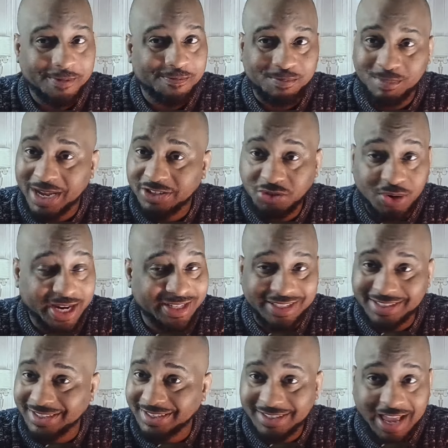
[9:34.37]
My train
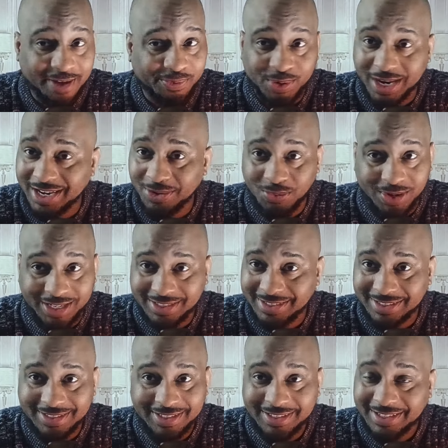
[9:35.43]
doesn't stop for anyone.
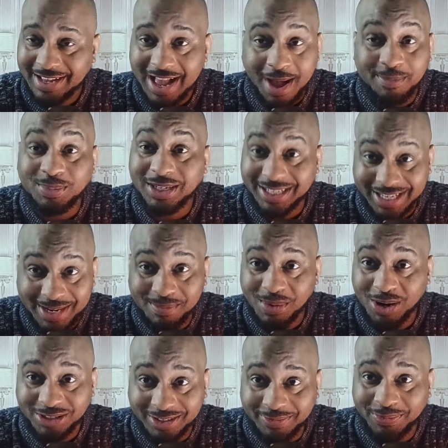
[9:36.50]
I'm going to keep
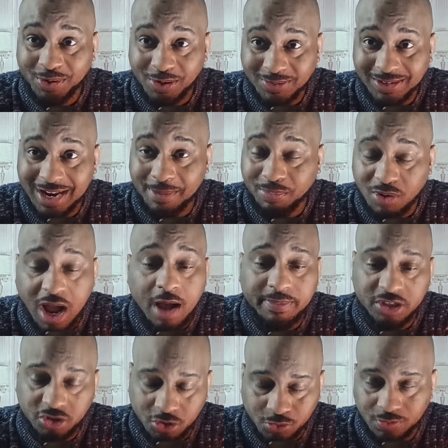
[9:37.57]
marching forward. I
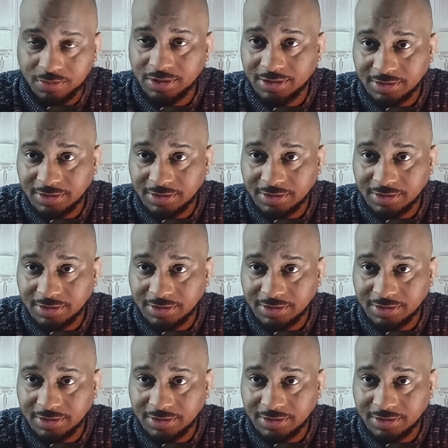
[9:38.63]
promise you.